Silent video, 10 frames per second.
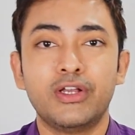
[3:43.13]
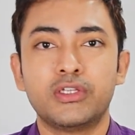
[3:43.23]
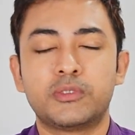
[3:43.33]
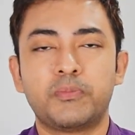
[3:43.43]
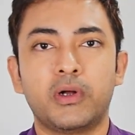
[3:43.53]

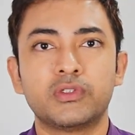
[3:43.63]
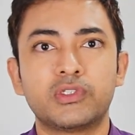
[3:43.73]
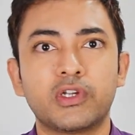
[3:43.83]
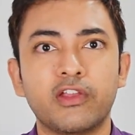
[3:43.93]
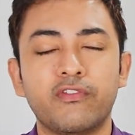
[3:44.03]

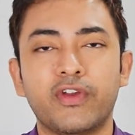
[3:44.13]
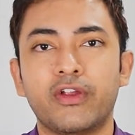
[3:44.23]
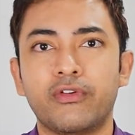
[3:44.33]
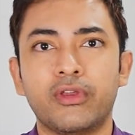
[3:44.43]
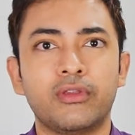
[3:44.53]
sponsoring
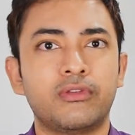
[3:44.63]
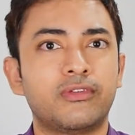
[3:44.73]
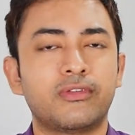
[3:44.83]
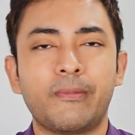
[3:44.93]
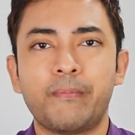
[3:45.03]

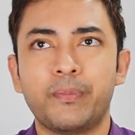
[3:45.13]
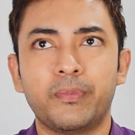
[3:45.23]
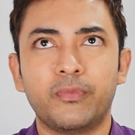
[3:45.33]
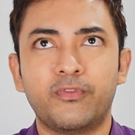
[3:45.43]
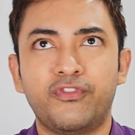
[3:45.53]
various
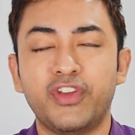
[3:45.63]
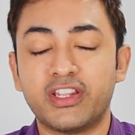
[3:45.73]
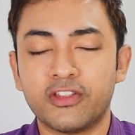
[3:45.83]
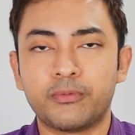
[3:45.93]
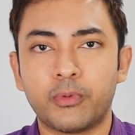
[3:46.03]

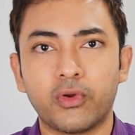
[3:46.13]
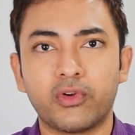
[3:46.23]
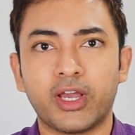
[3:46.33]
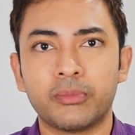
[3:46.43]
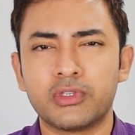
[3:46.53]
fitness
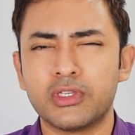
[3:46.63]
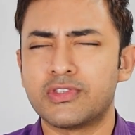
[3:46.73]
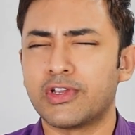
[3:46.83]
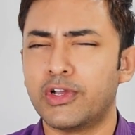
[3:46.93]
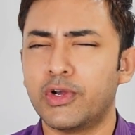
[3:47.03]
programs is
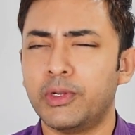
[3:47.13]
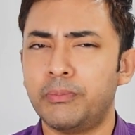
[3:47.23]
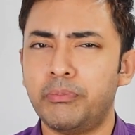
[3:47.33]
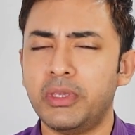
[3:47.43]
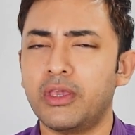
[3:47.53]
a good
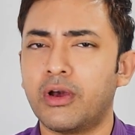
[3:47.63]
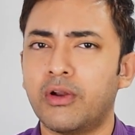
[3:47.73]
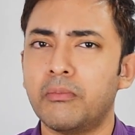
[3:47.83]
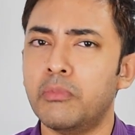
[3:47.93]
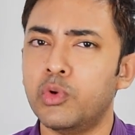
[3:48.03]
PR
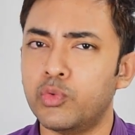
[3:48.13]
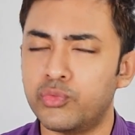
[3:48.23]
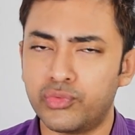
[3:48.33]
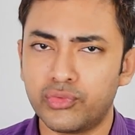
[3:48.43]
move.